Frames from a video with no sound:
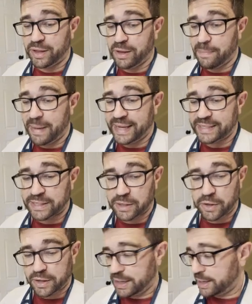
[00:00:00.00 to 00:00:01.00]
amazing
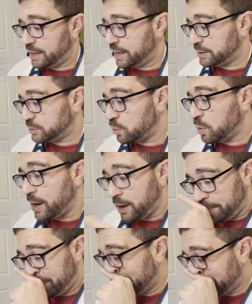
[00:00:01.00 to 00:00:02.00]
looking as well.
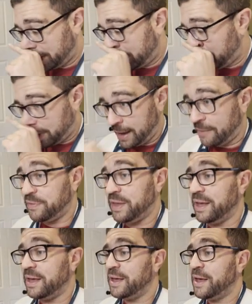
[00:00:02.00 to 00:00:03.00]
We got the
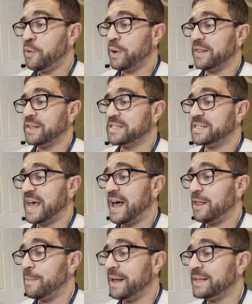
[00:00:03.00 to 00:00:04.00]

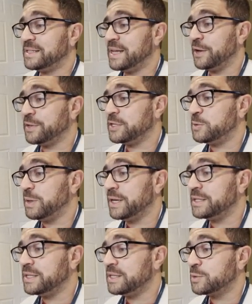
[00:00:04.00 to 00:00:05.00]
Salamence Delta
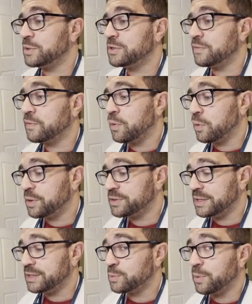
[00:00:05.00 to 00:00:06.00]
Species, which of course
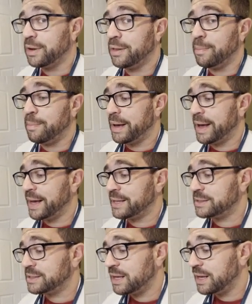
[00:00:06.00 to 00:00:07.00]
is one of the best.